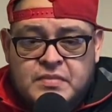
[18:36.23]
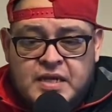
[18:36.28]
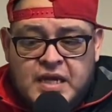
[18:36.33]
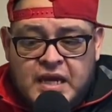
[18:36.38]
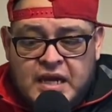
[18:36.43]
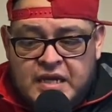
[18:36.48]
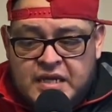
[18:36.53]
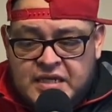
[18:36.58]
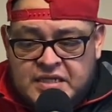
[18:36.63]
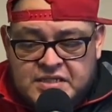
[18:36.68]

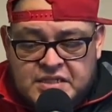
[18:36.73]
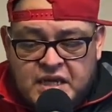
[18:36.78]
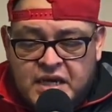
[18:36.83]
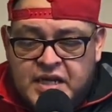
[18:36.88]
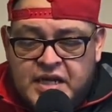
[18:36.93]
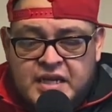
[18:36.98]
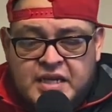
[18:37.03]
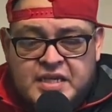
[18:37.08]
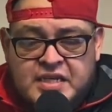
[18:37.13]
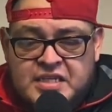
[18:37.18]
And he's done
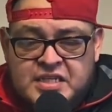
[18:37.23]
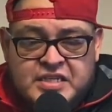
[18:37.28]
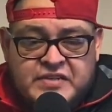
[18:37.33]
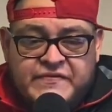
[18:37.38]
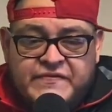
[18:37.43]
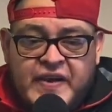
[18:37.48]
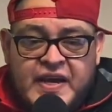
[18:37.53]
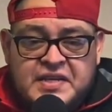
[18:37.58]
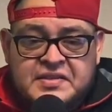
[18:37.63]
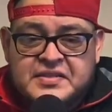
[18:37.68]
it, and he just
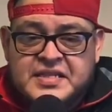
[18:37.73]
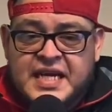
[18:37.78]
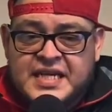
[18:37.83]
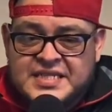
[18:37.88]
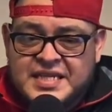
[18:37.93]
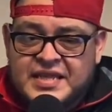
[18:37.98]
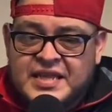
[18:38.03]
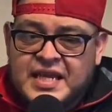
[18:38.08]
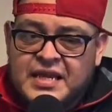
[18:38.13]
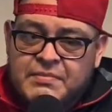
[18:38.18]
fights. That's
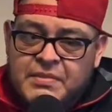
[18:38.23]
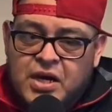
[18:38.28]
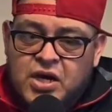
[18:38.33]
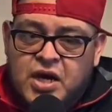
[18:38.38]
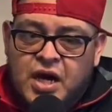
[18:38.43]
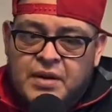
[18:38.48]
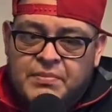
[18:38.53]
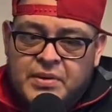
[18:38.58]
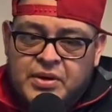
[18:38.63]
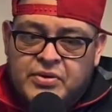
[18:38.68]
the thing about
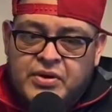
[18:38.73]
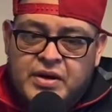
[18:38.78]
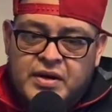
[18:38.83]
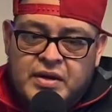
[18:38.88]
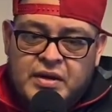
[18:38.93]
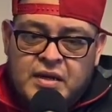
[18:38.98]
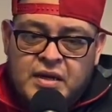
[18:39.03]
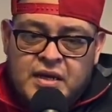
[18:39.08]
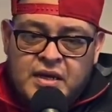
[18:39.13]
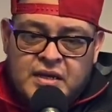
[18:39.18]
Conor McGregor.
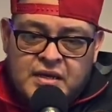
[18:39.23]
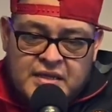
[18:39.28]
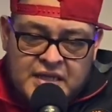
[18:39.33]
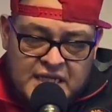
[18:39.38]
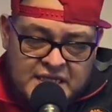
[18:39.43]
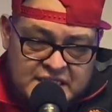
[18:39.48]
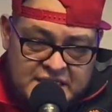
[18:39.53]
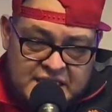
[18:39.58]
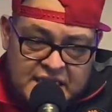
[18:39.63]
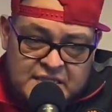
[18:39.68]

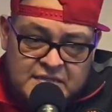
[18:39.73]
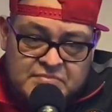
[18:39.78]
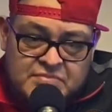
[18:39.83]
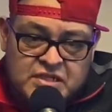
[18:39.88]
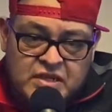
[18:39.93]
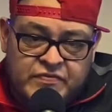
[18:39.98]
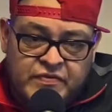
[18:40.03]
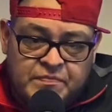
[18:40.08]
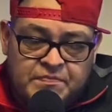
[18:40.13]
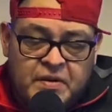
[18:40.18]
That sets
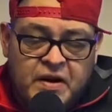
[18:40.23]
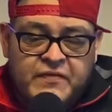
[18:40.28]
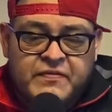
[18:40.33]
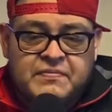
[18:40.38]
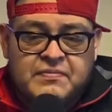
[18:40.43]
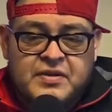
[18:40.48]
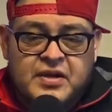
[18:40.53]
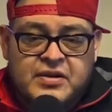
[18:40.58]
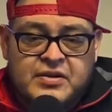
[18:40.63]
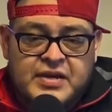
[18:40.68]
himself apart
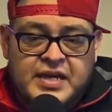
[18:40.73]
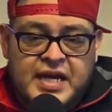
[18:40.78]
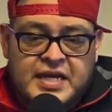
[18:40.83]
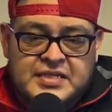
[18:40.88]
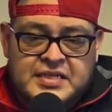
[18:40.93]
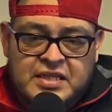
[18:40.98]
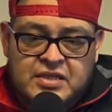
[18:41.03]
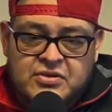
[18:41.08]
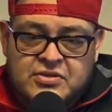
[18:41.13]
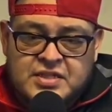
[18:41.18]
from a lot of guys.
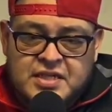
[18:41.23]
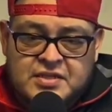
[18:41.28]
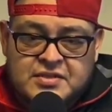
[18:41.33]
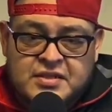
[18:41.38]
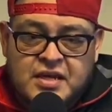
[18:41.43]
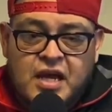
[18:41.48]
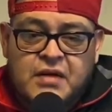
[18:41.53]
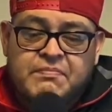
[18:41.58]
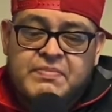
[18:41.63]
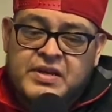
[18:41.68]
He knows how to
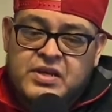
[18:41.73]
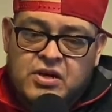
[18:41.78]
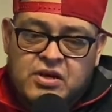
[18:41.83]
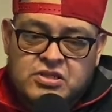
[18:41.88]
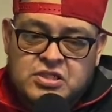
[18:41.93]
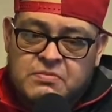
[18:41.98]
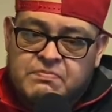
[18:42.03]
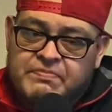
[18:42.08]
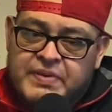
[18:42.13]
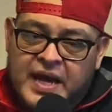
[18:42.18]
talk, but he
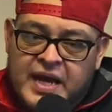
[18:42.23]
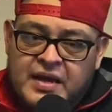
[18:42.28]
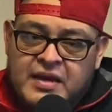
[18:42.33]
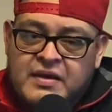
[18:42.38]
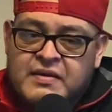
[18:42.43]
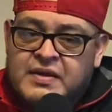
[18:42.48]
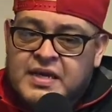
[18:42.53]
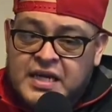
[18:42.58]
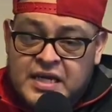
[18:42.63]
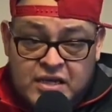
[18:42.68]
also
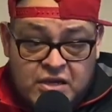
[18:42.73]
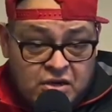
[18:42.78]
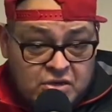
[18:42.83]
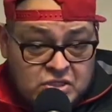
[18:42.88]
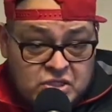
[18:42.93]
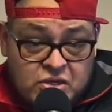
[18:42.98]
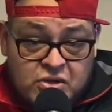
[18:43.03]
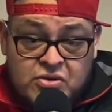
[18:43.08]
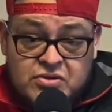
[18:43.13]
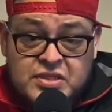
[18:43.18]

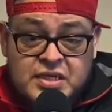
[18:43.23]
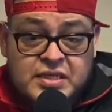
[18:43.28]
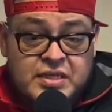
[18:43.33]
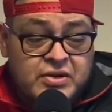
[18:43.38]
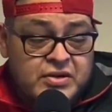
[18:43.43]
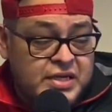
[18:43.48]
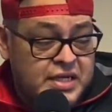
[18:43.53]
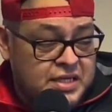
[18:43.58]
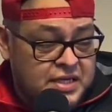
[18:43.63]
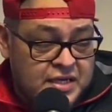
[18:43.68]
goes in there
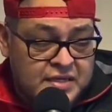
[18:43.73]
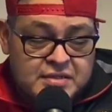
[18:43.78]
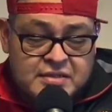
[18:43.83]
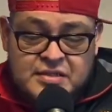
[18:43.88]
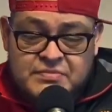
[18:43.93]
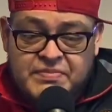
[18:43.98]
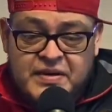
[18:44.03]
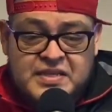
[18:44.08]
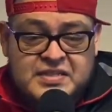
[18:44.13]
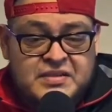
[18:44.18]
and he does his
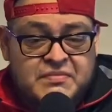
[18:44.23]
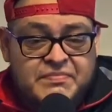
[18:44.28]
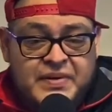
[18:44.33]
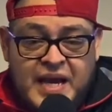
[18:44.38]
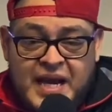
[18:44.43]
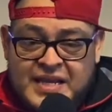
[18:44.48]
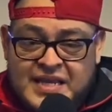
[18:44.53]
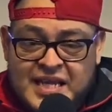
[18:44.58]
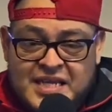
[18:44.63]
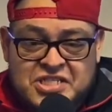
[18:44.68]
best to
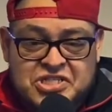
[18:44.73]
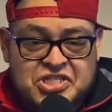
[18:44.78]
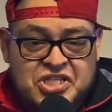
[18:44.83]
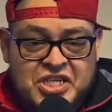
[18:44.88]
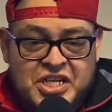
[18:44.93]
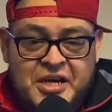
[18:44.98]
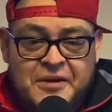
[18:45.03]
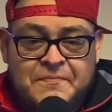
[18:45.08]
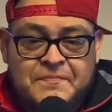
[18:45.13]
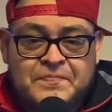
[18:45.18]
back that shit up.